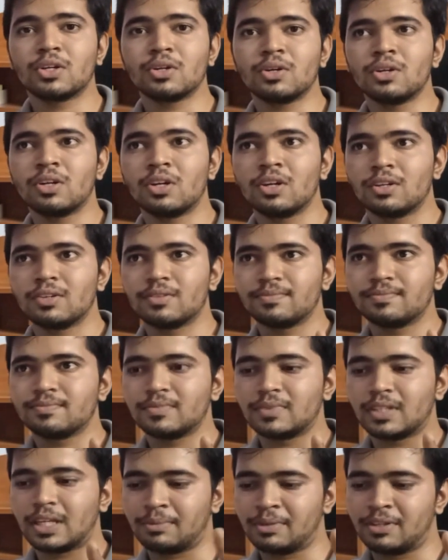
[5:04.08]
all,
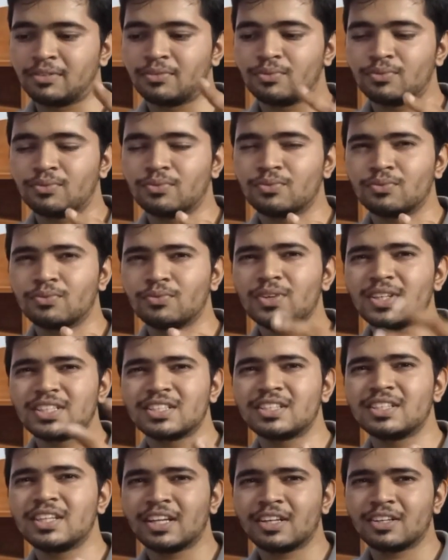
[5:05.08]
I mean, which
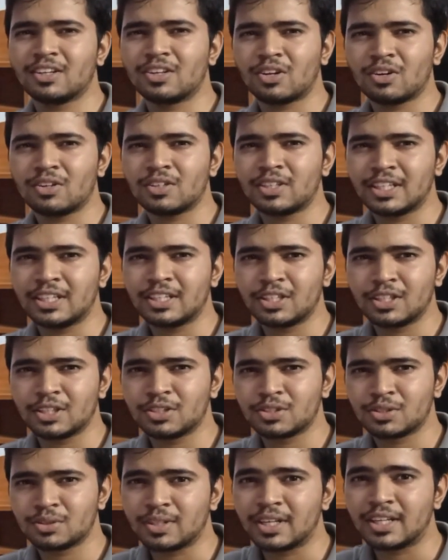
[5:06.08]
necrotic
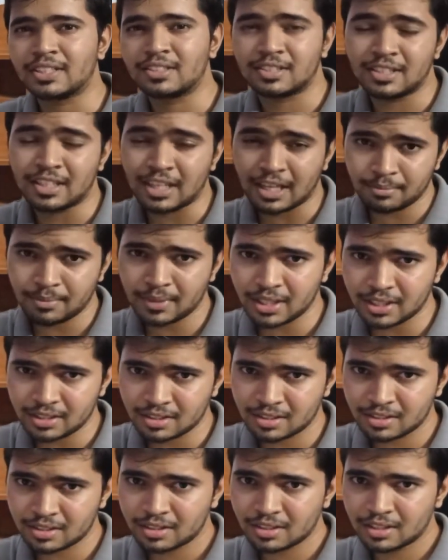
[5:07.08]
tissue gets
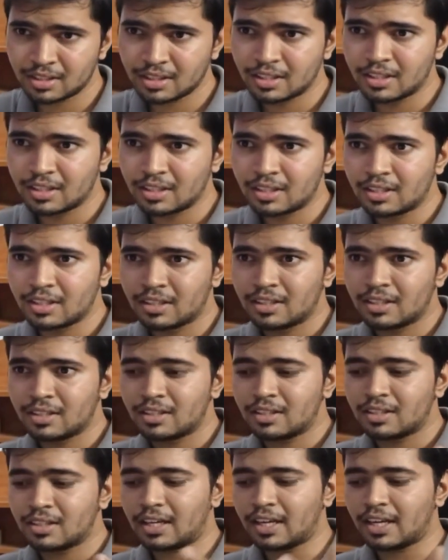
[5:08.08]
damaged
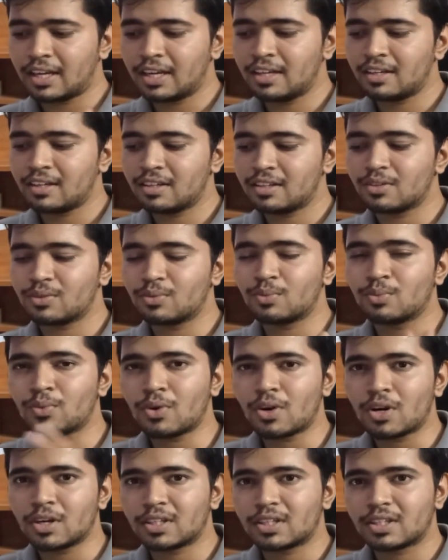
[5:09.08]
and
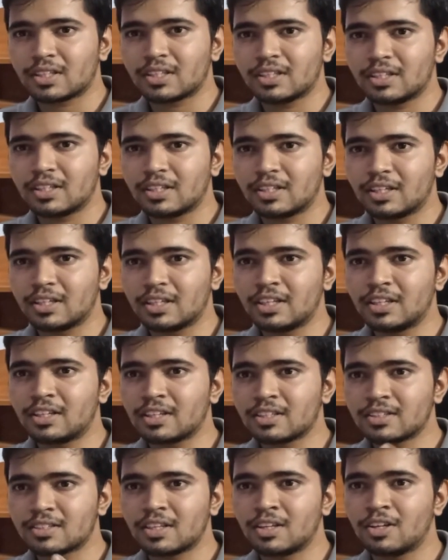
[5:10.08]
what
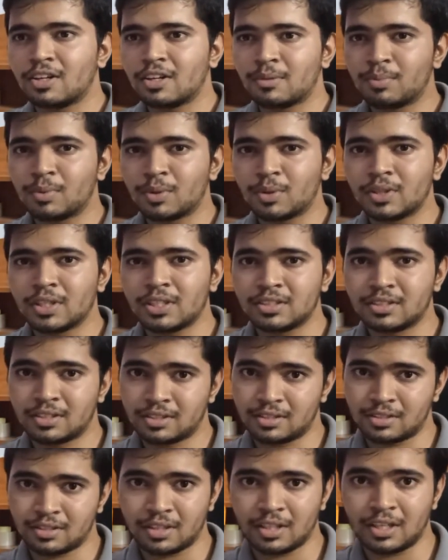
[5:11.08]
intracellular proteins
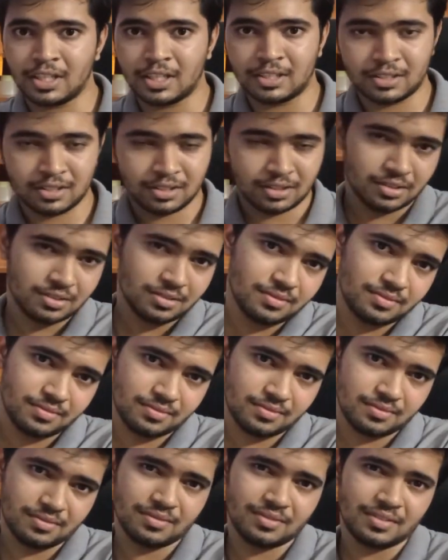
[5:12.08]
is released.
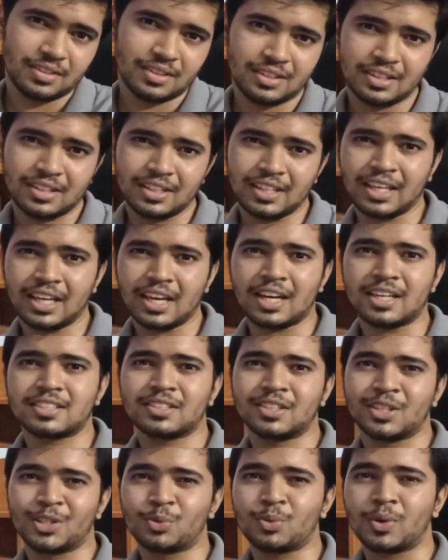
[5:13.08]
They
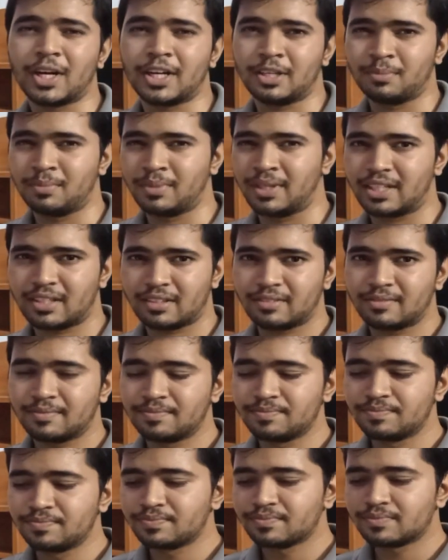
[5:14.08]
ask it quite a bit.
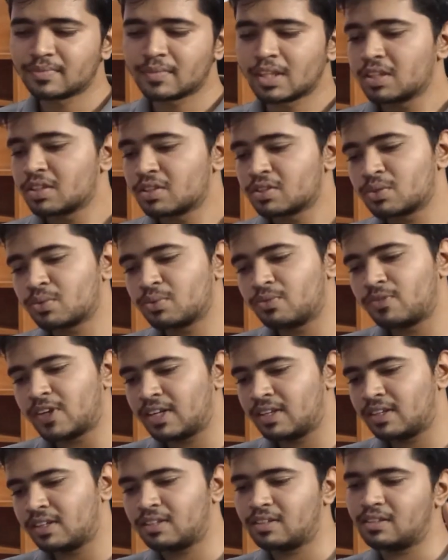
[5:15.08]
So
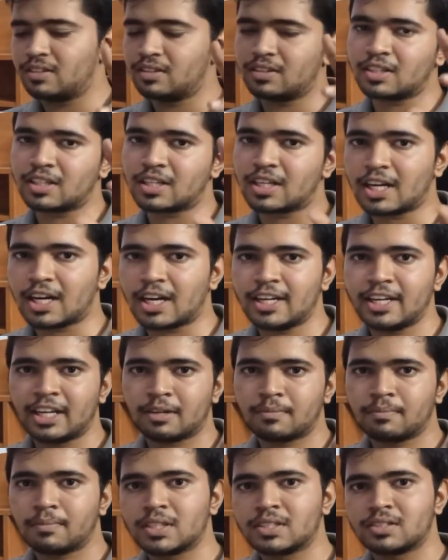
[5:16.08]
when the
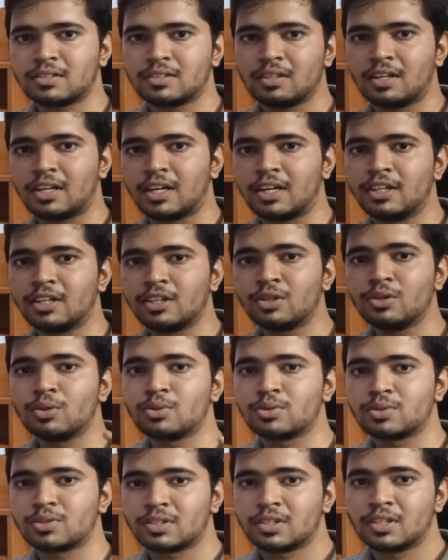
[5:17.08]
cardiac muscle
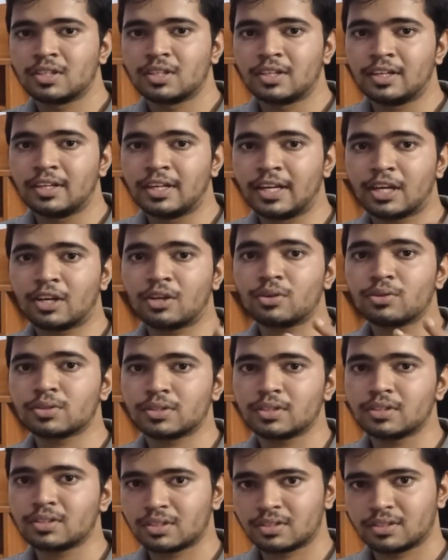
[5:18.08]
undergoes
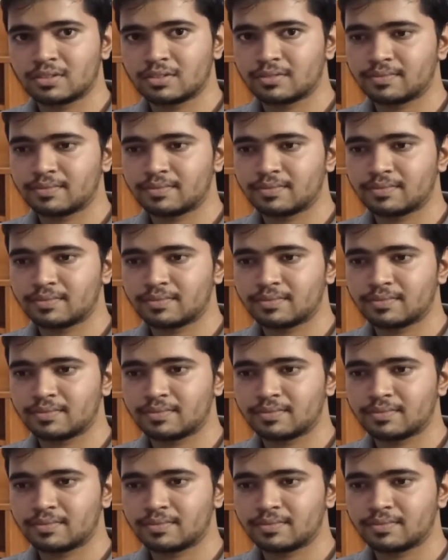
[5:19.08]
necrosis,